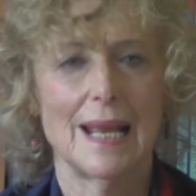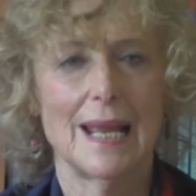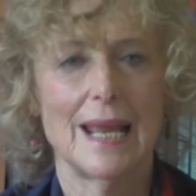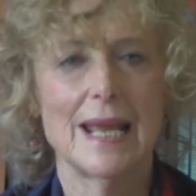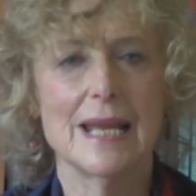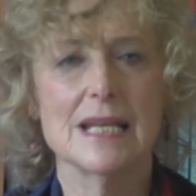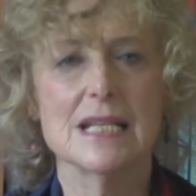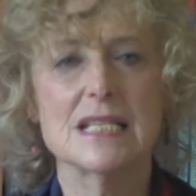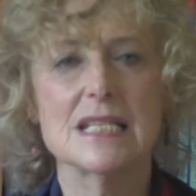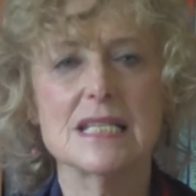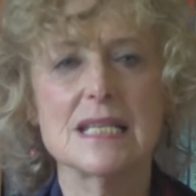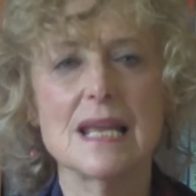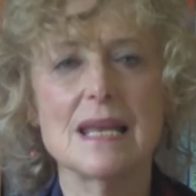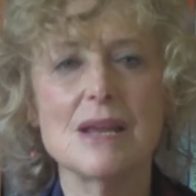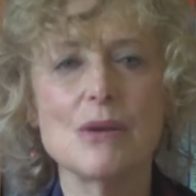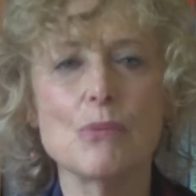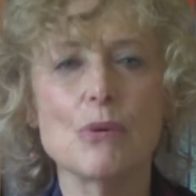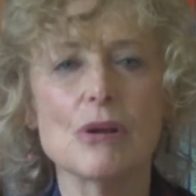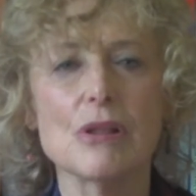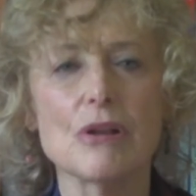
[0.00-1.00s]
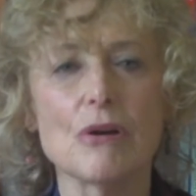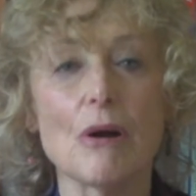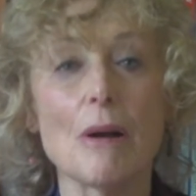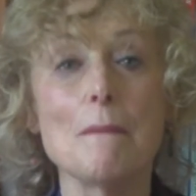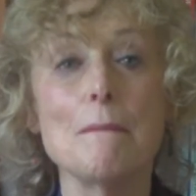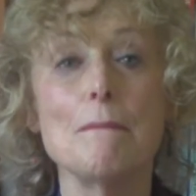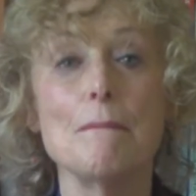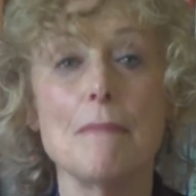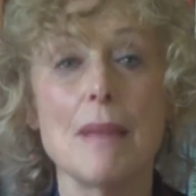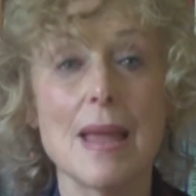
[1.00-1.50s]
In a city where there are
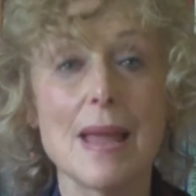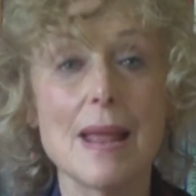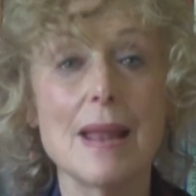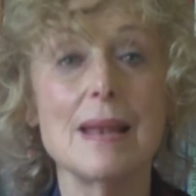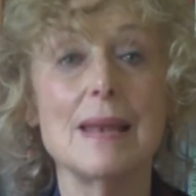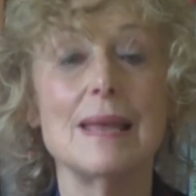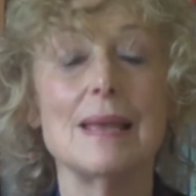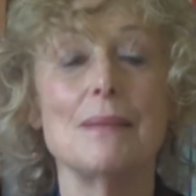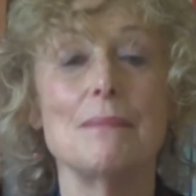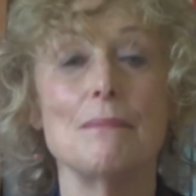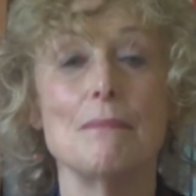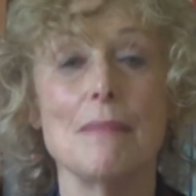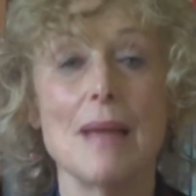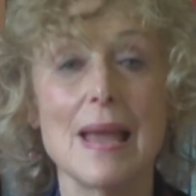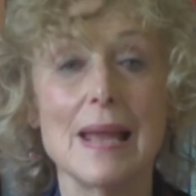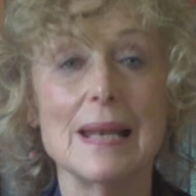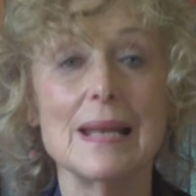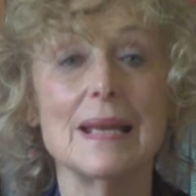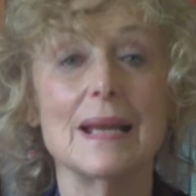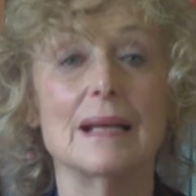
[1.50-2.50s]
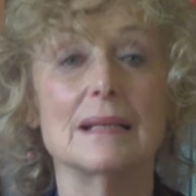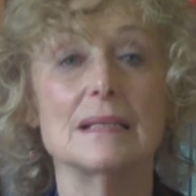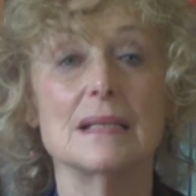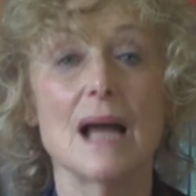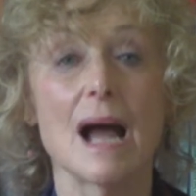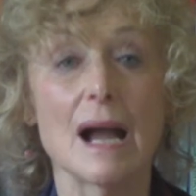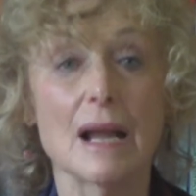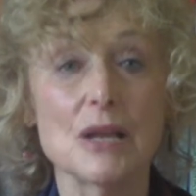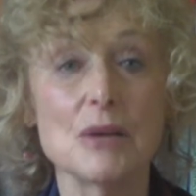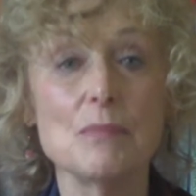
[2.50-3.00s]
many, many
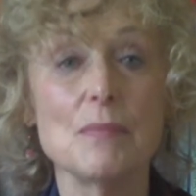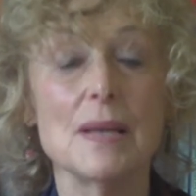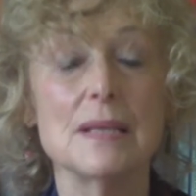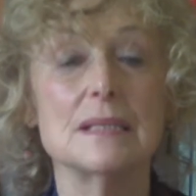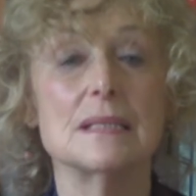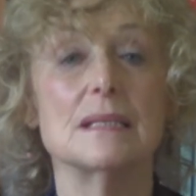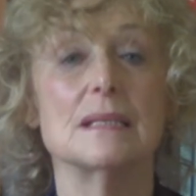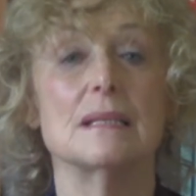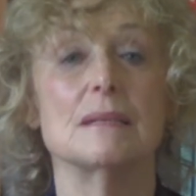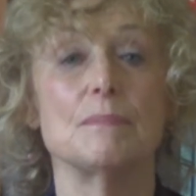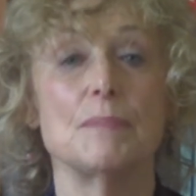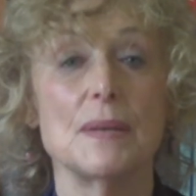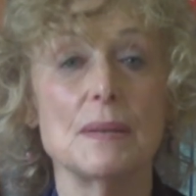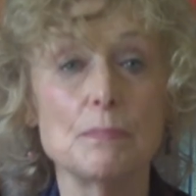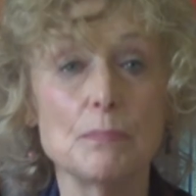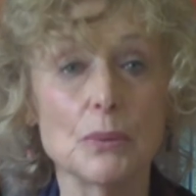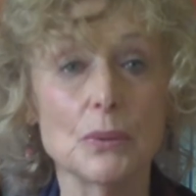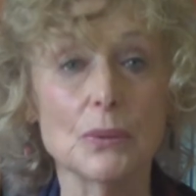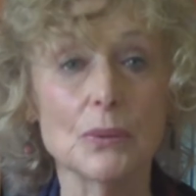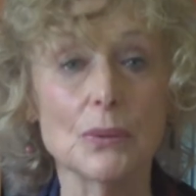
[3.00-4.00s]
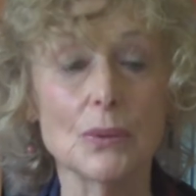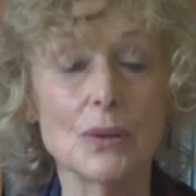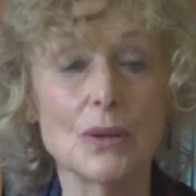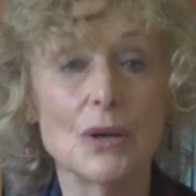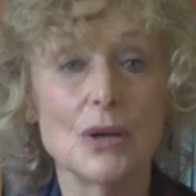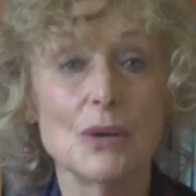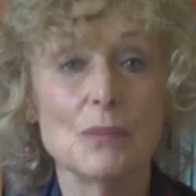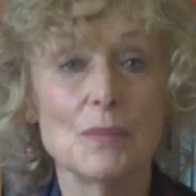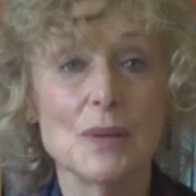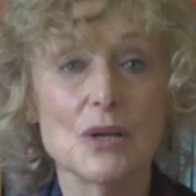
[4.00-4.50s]
undocumented people,
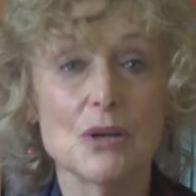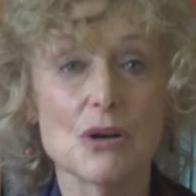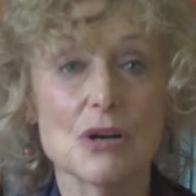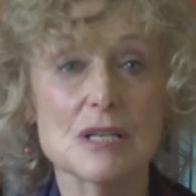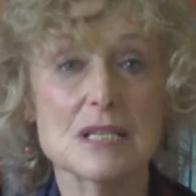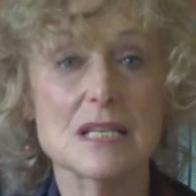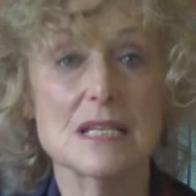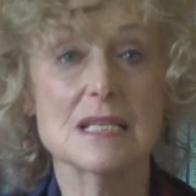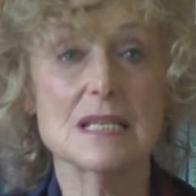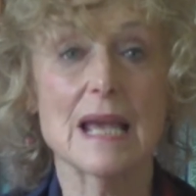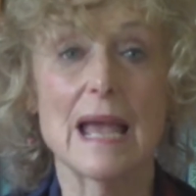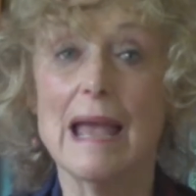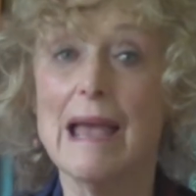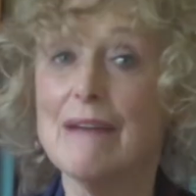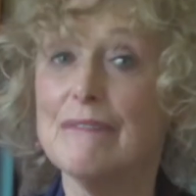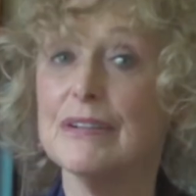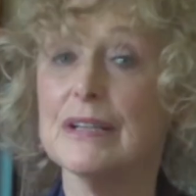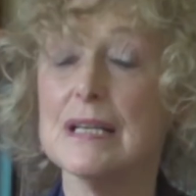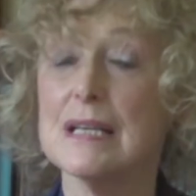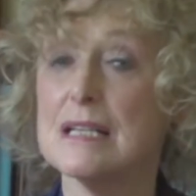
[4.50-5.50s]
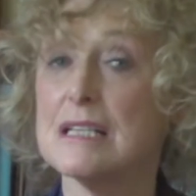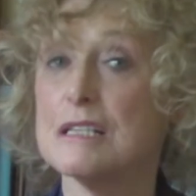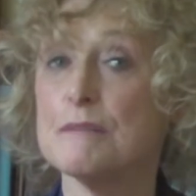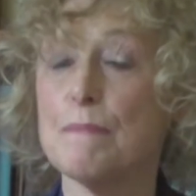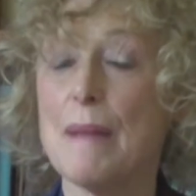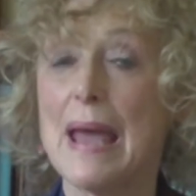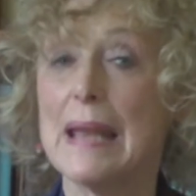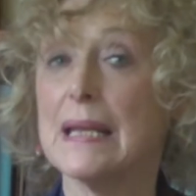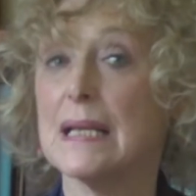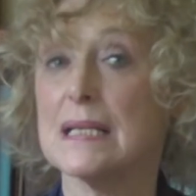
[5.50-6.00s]
because it's a heavily
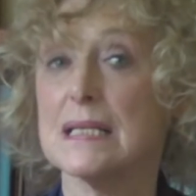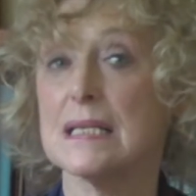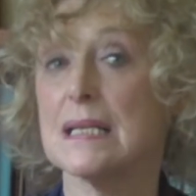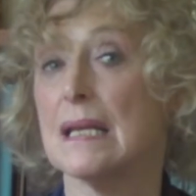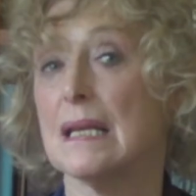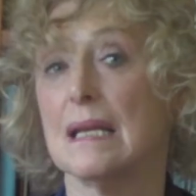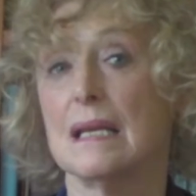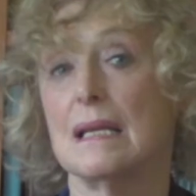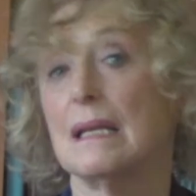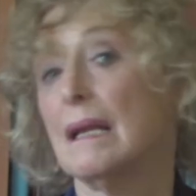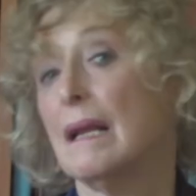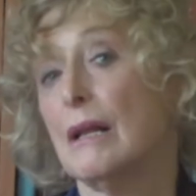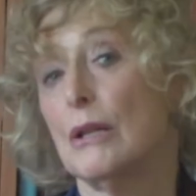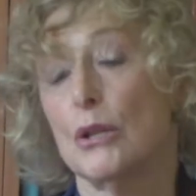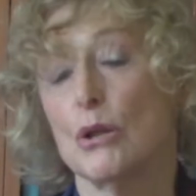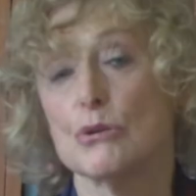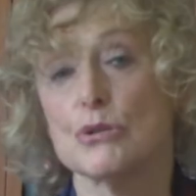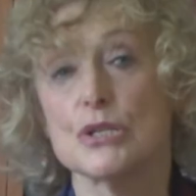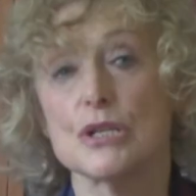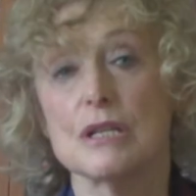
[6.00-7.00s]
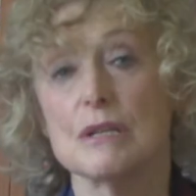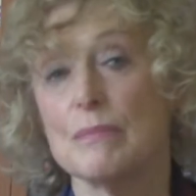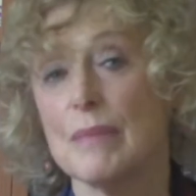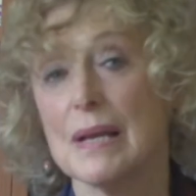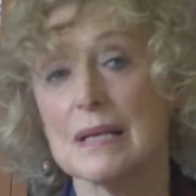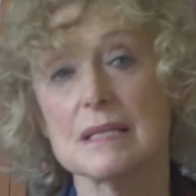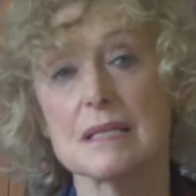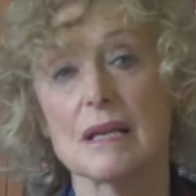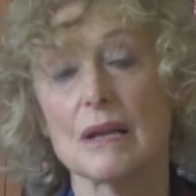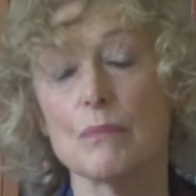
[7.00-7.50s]
Hispanic city close to the
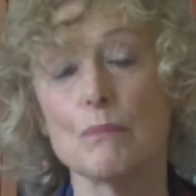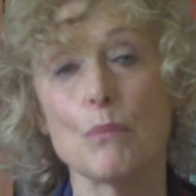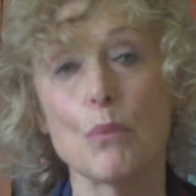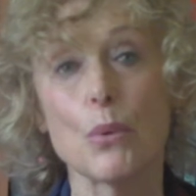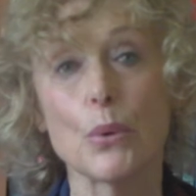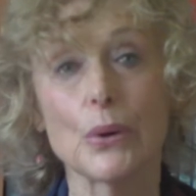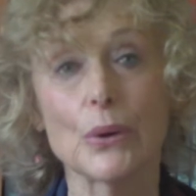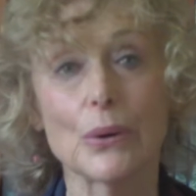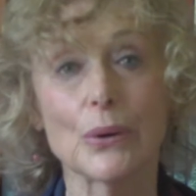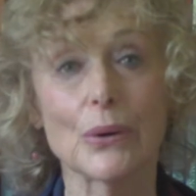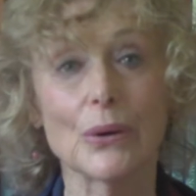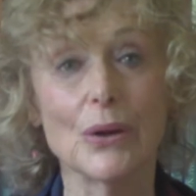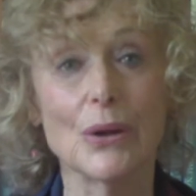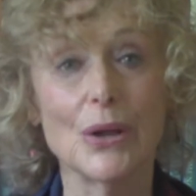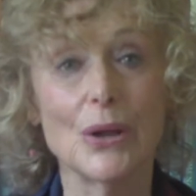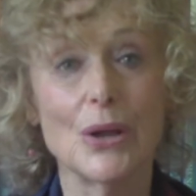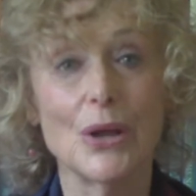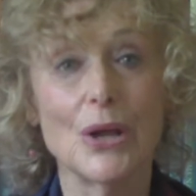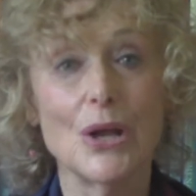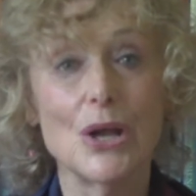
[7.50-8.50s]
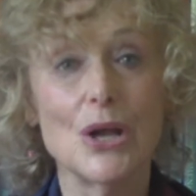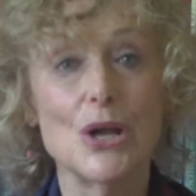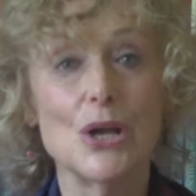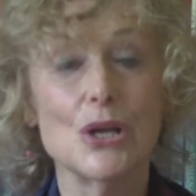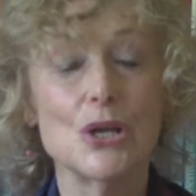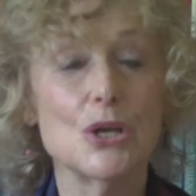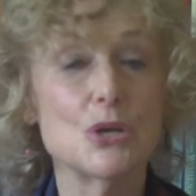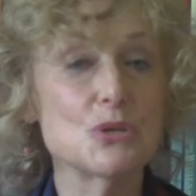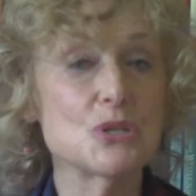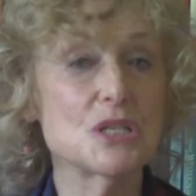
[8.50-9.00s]
Mexican border.
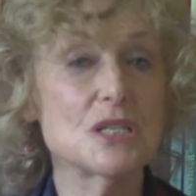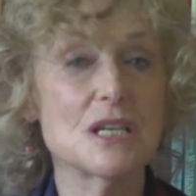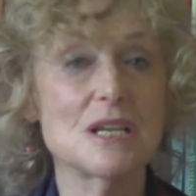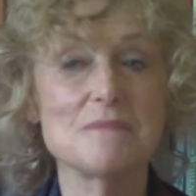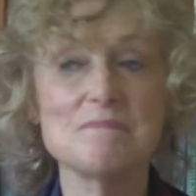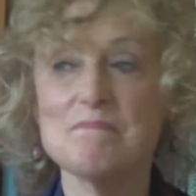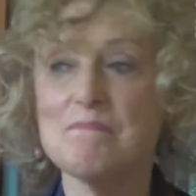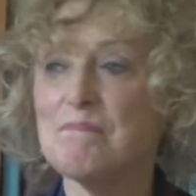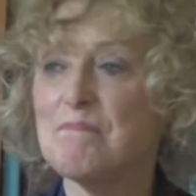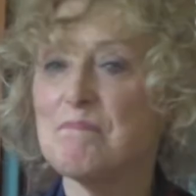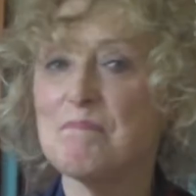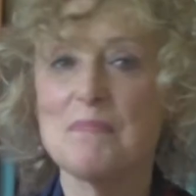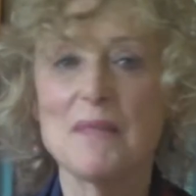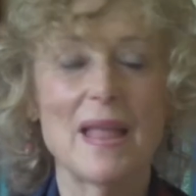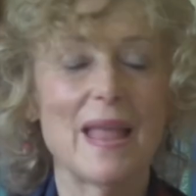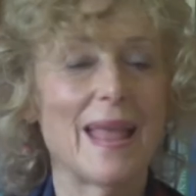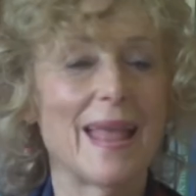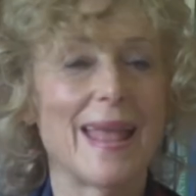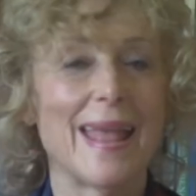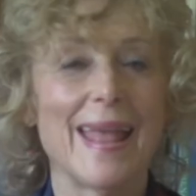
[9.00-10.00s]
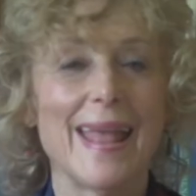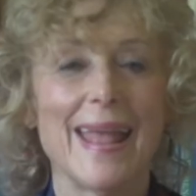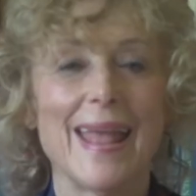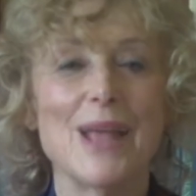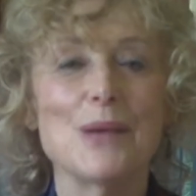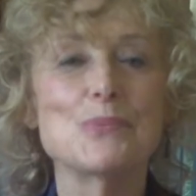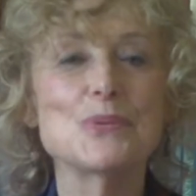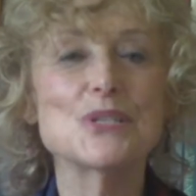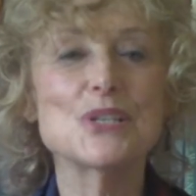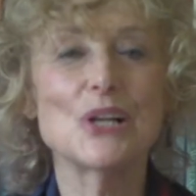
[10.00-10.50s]
Houston,
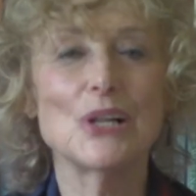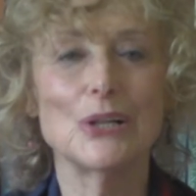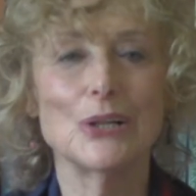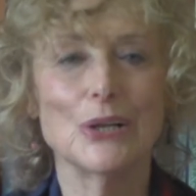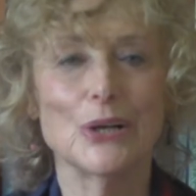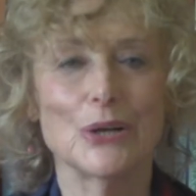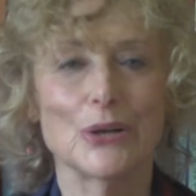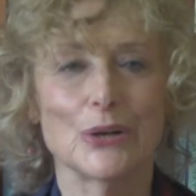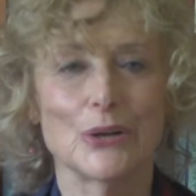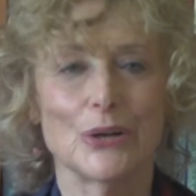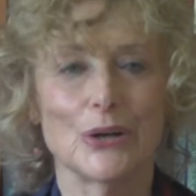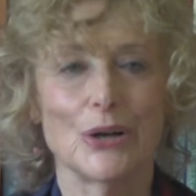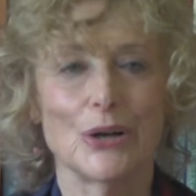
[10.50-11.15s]
it was clear.